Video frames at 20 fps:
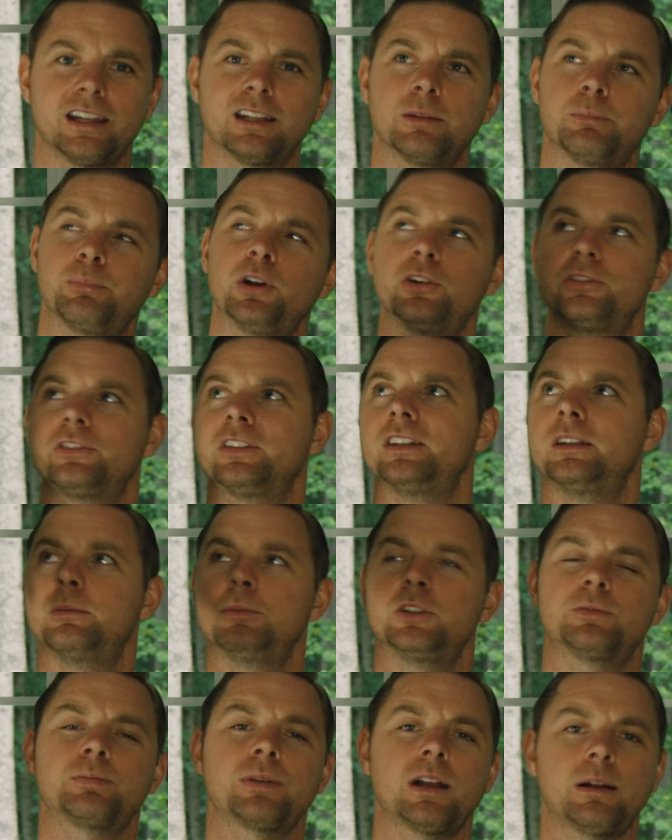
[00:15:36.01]
I could post an
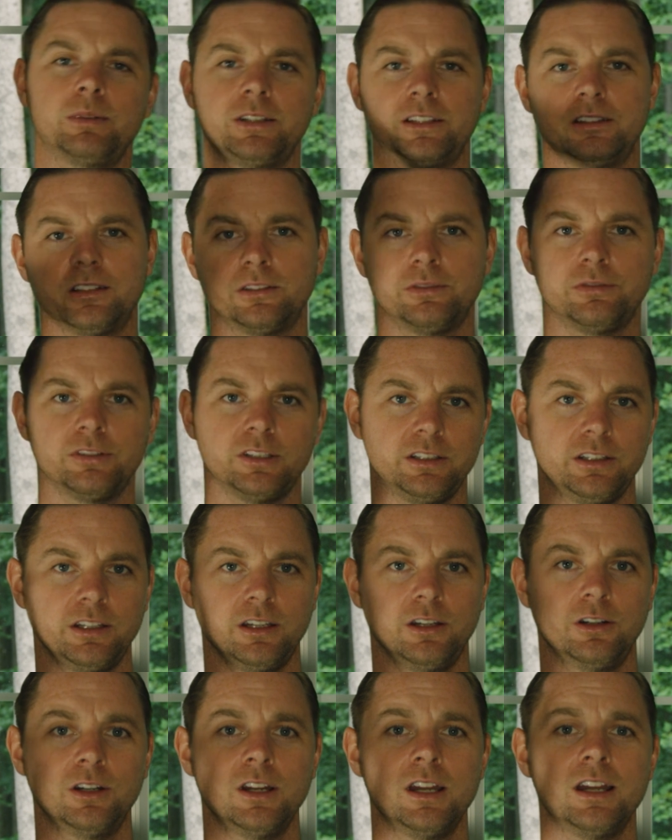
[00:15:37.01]
image probably in this
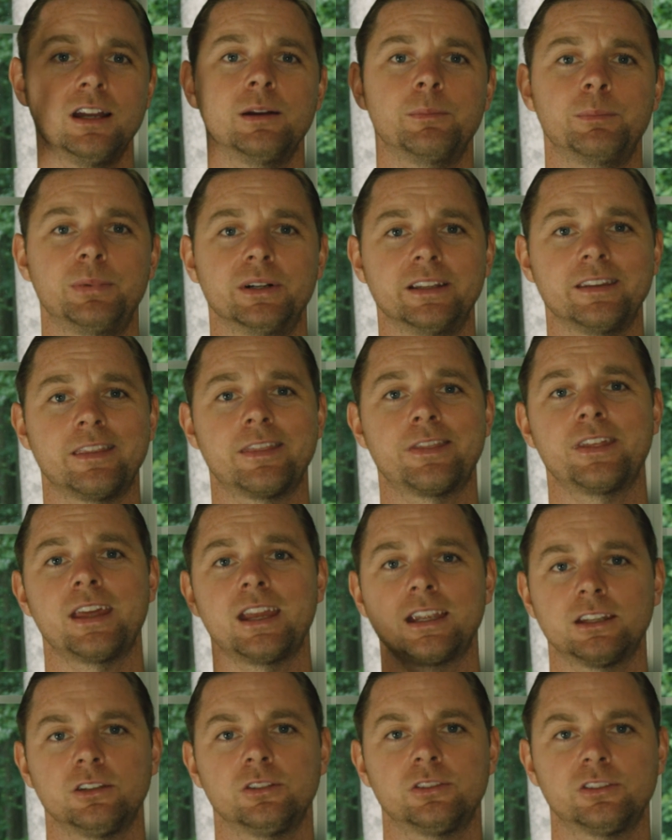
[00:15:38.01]
video, but
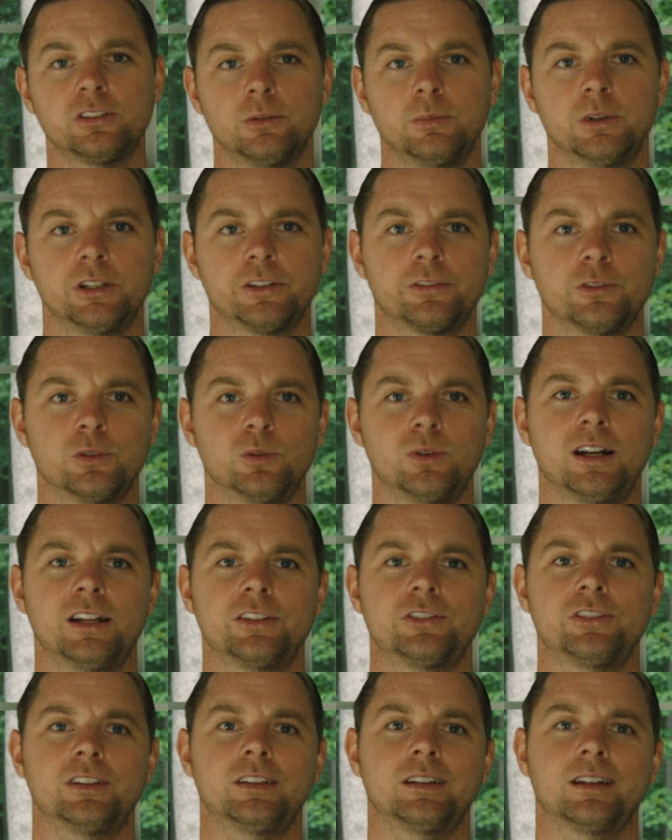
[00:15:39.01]
thank you so much for
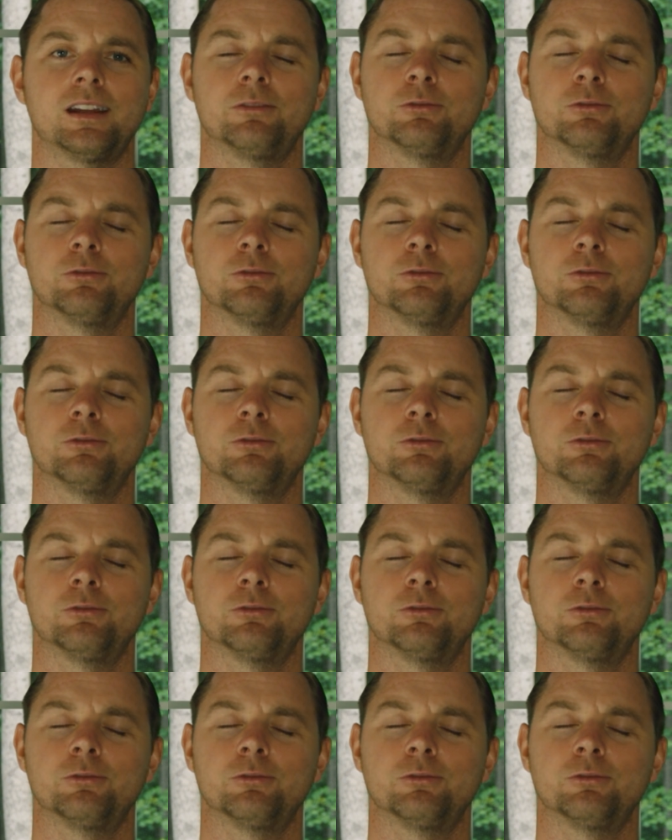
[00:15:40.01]
watching.